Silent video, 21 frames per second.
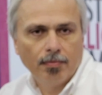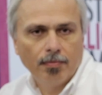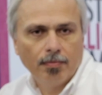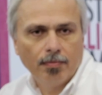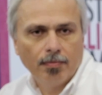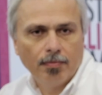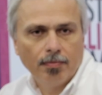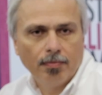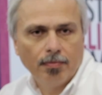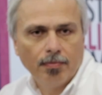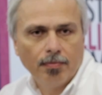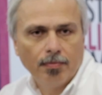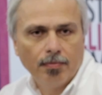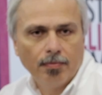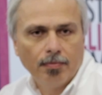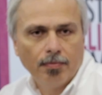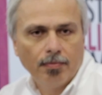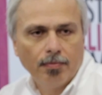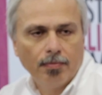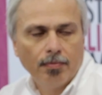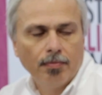
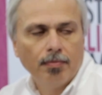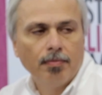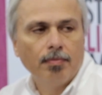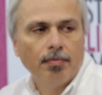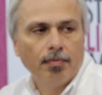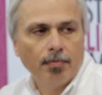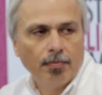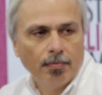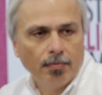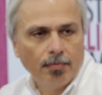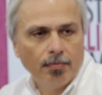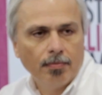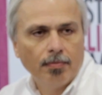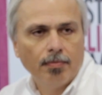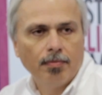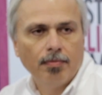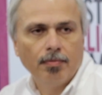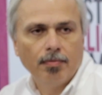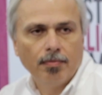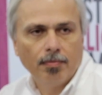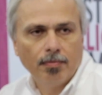
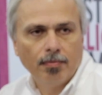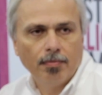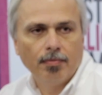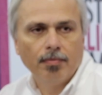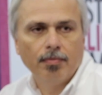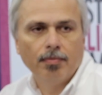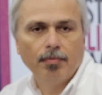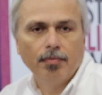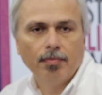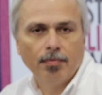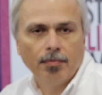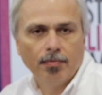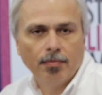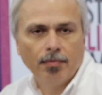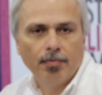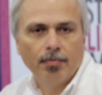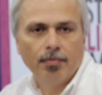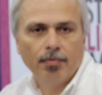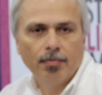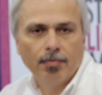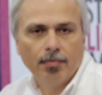
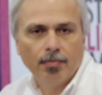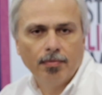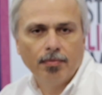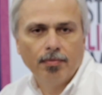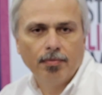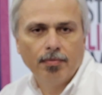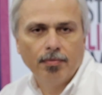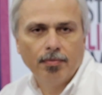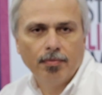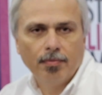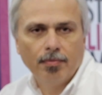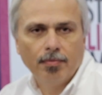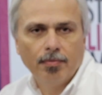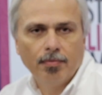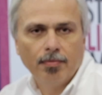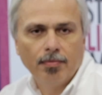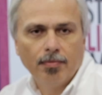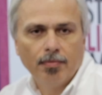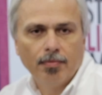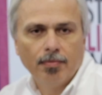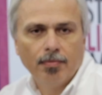
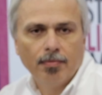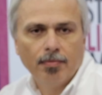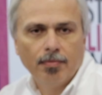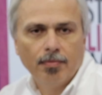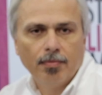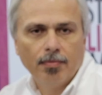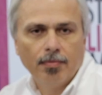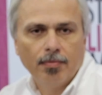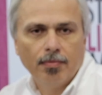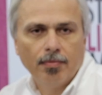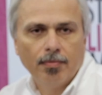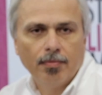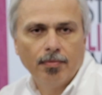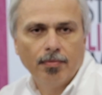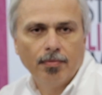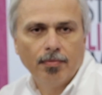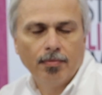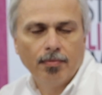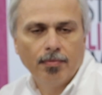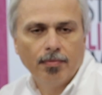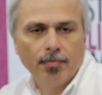
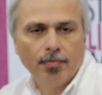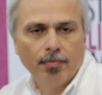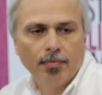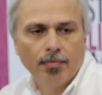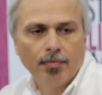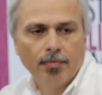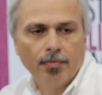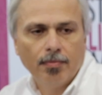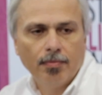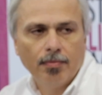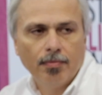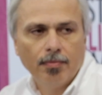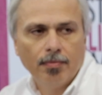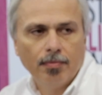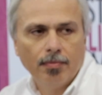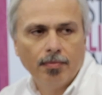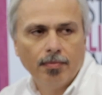[no speech]